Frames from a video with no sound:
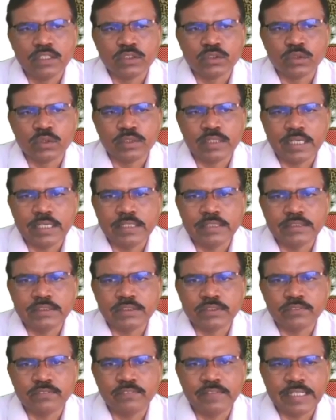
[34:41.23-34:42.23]
So that
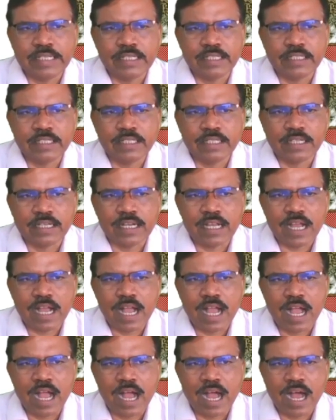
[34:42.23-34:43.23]
is vector
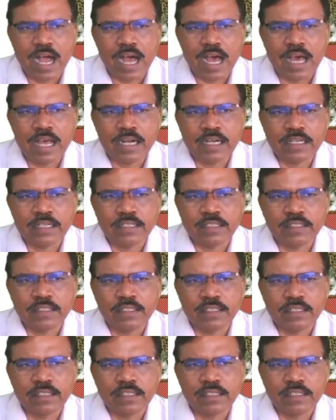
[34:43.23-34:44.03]
R